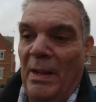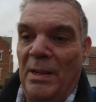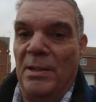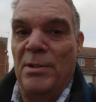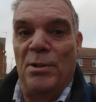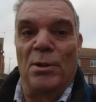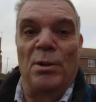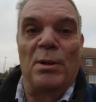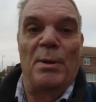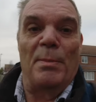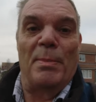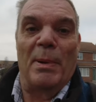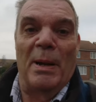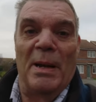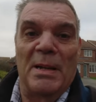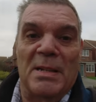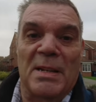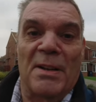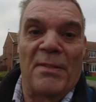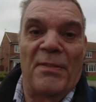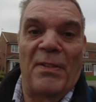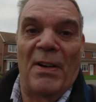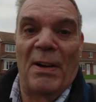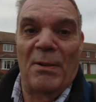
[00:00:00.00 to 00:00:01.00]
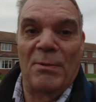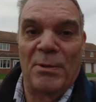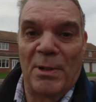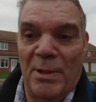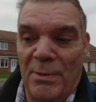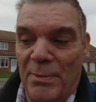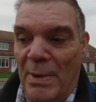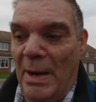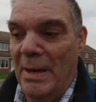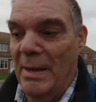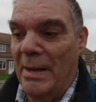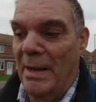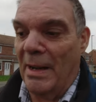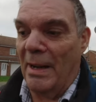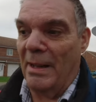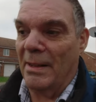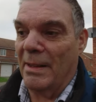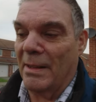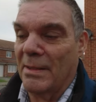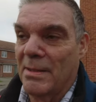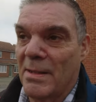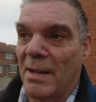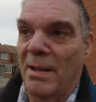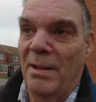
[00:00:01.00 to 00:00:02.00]
It's the only place I found in
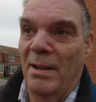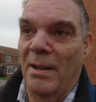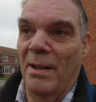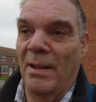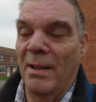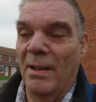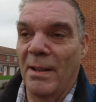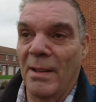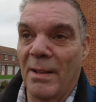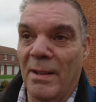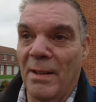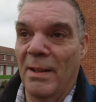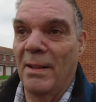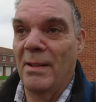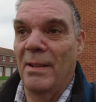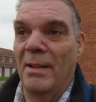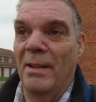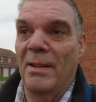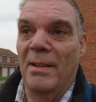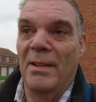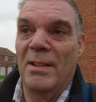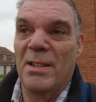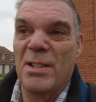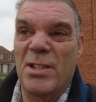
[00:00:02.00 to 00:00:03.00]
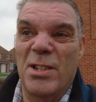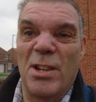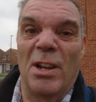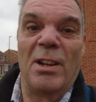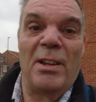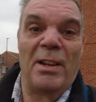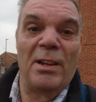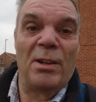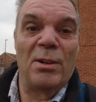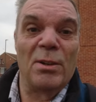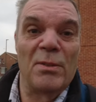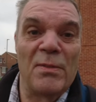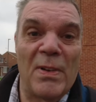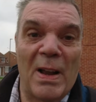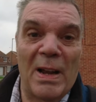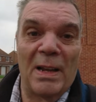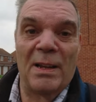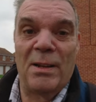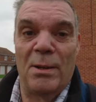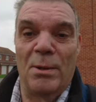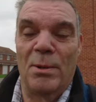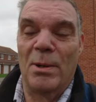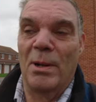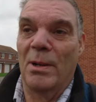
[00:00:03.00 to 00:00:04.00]
Redcar that's certainly good
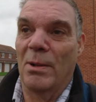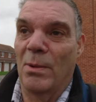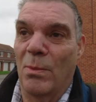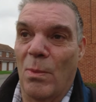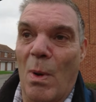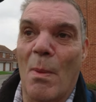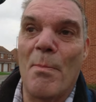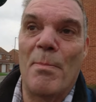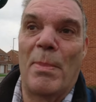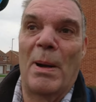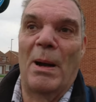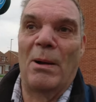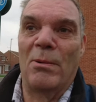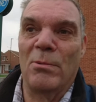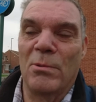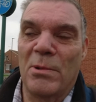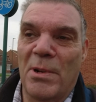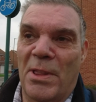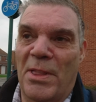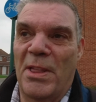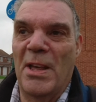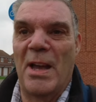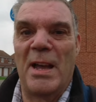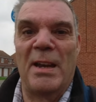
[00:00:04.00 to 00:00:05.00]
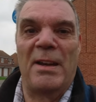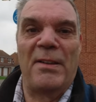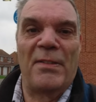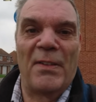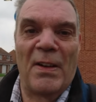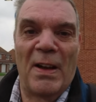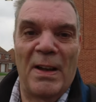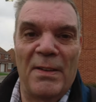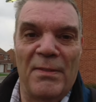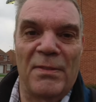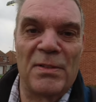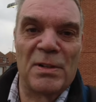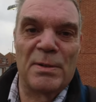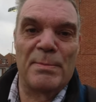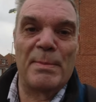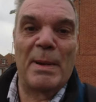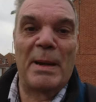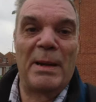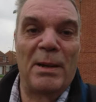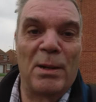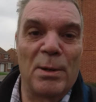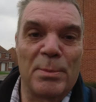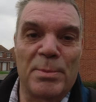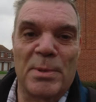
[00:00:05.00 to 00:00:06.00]
value. £1.35 for as
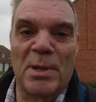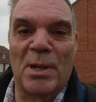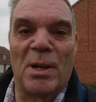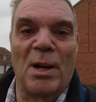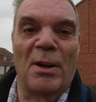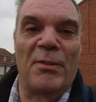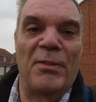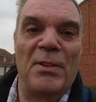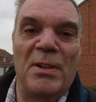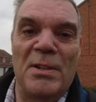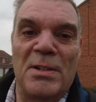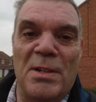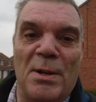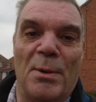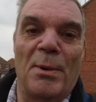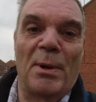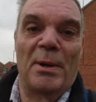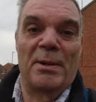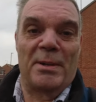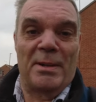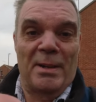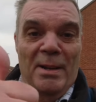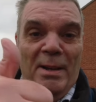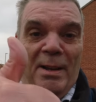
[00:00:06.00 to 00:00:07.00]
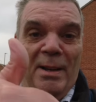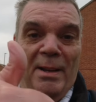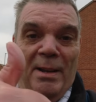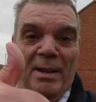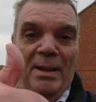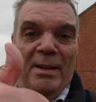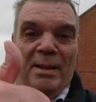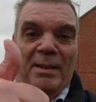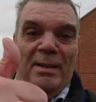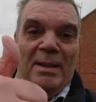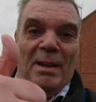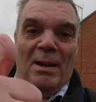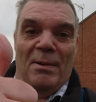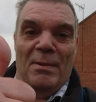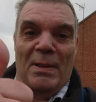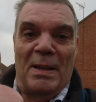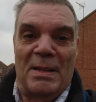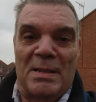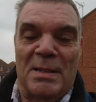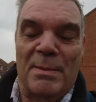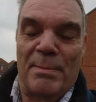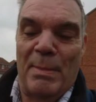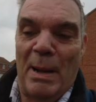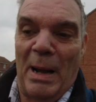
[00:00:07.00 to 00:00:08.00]
many cups of coffee as you want. Now
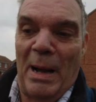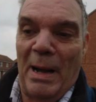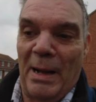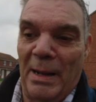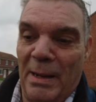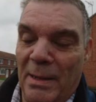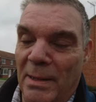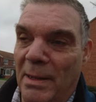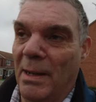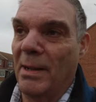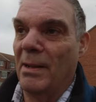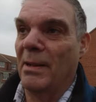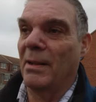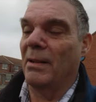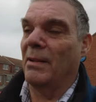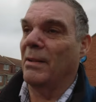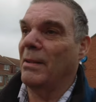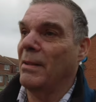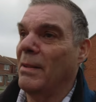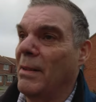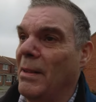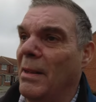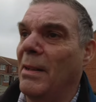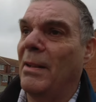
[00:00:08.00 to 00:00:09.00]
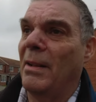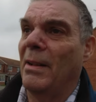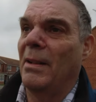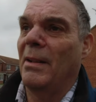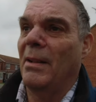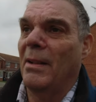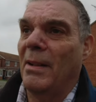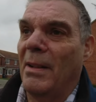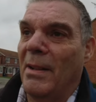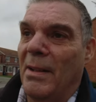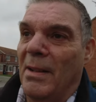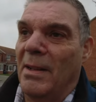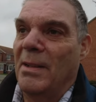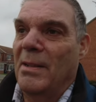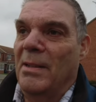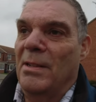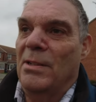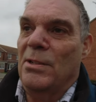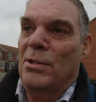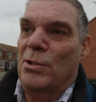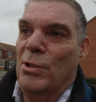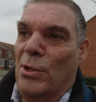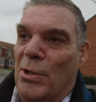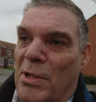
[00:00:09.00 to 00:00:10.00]
that's a bargain.
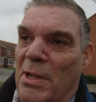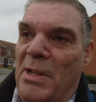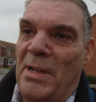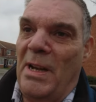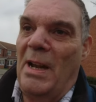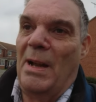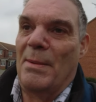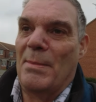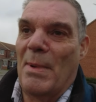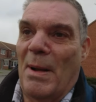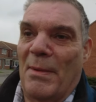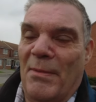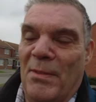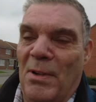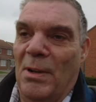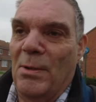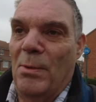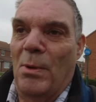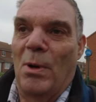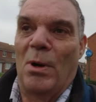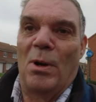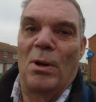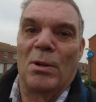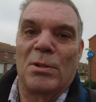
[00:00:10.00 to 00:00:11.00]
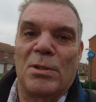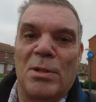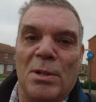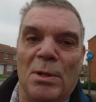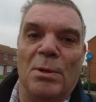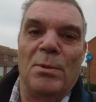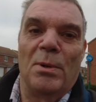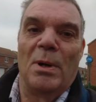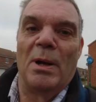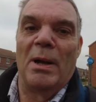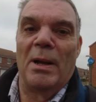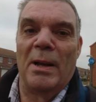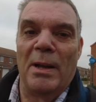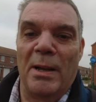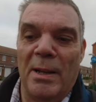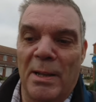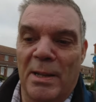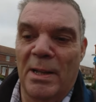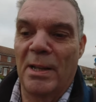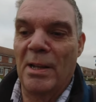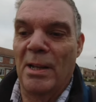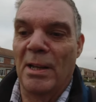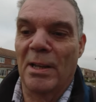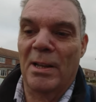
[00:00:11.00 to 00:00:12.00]
So today I'm having a walk to
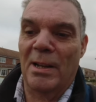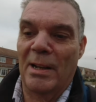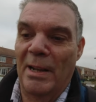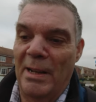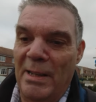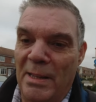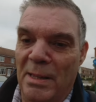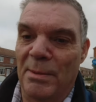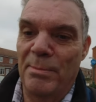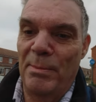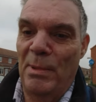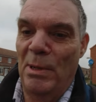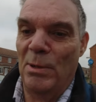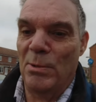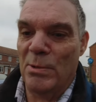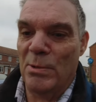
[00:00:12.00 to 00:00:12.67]
Kirkleatham